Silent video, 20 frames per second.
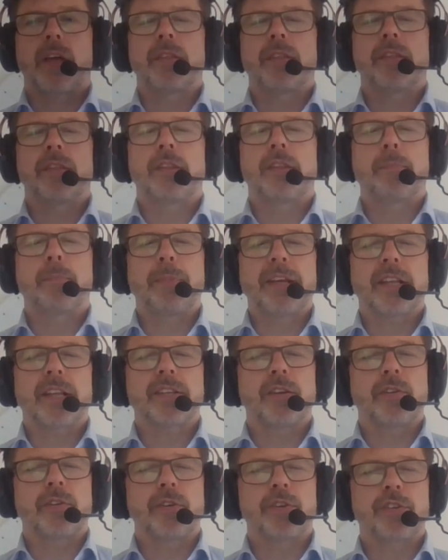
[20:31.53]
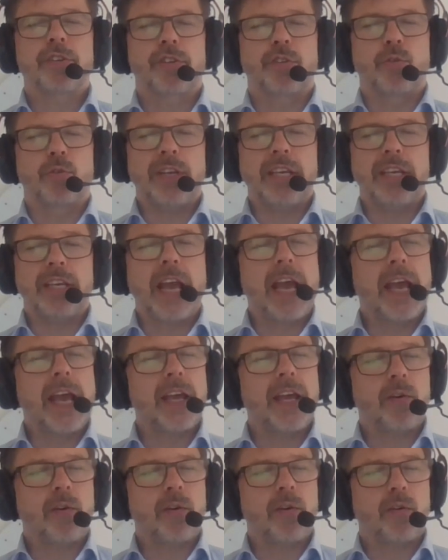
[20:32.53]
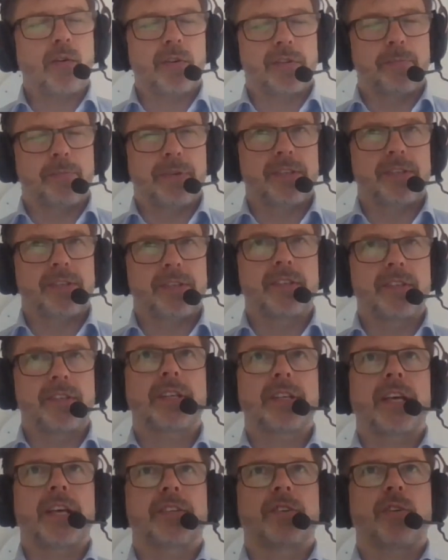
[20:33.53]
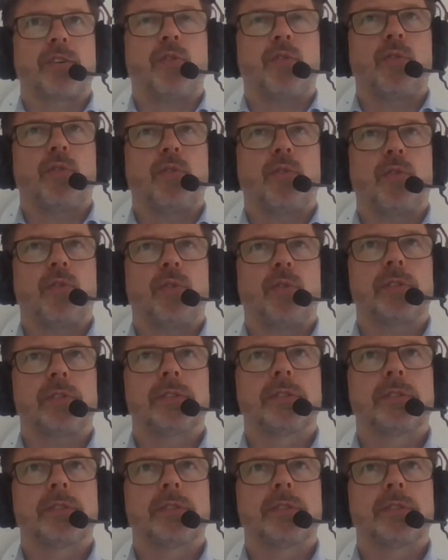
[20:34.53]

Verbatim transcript: the biggest lesson learned to EA or to the business as a whole?